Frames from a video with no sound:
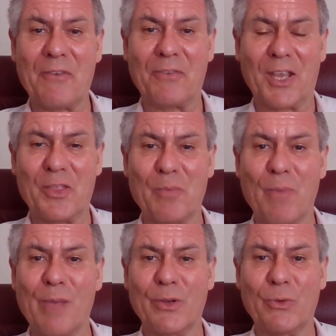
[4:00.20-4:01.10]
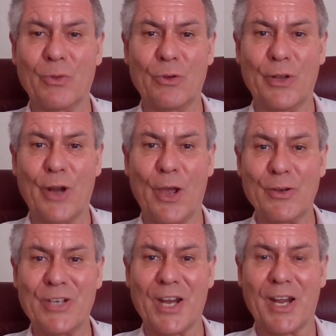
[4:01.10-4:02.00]
Africa at the moment with all the
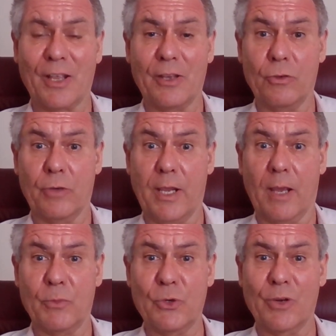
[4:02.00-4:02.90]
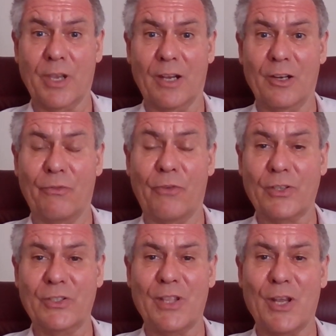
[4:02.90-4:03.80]
load shedding. You'll hear I'm talking a little
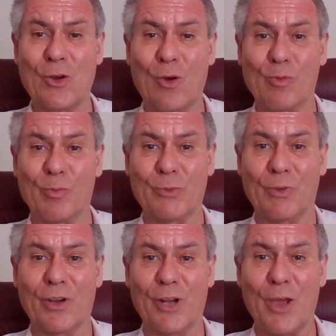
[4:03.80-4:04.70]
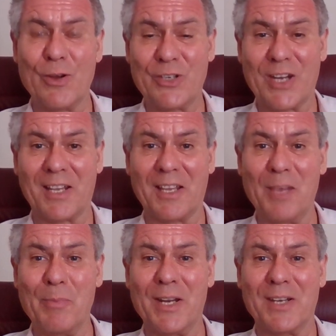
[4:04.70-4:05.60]
faster than normal because we've got load shedding
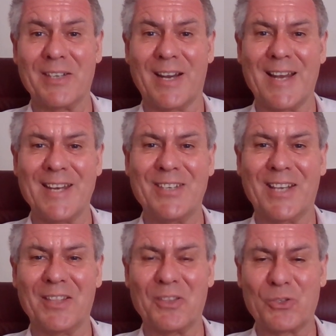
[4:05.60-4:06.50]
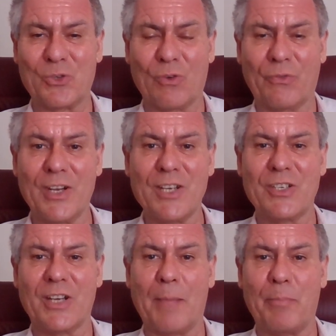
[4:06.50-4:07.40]
imminent and I need to get this talk
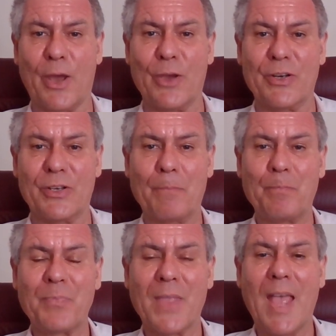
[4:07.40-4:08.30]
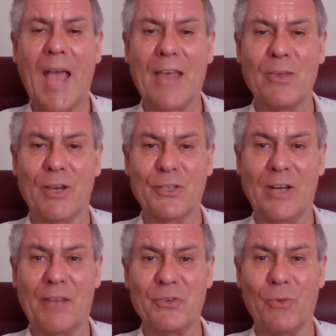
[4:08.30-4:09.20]
finished and uploaded. Otherwise, you'll
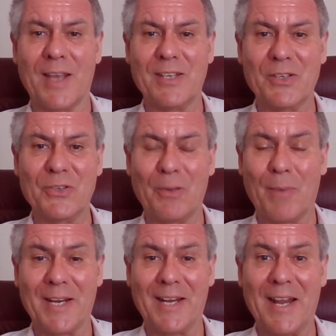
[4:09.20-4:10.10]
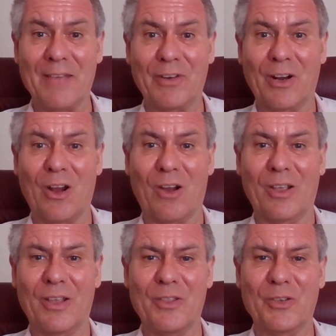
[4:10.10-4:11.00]
have to wait until about 11 o'clock
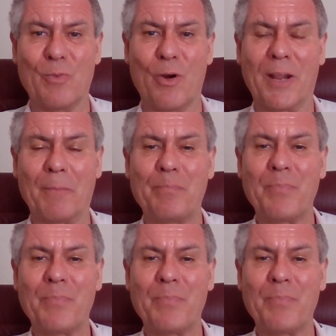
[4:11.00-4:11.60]
this morning.